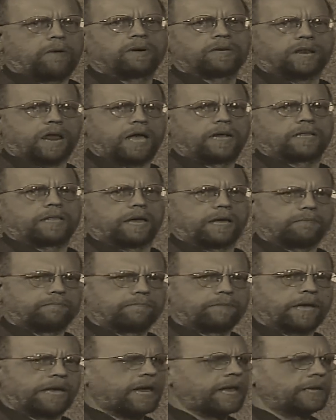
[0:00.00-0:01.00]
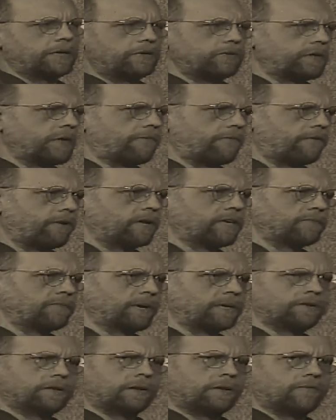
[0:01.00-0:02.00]
I always like that. I kind of use that
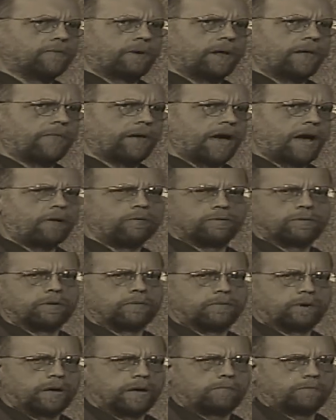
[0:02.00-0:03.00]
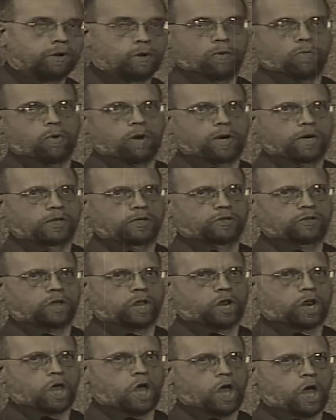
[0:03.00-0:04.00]
phrase myself around the house sometimes. What
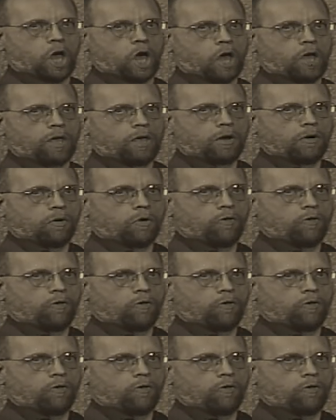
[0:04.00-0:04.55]
is the law?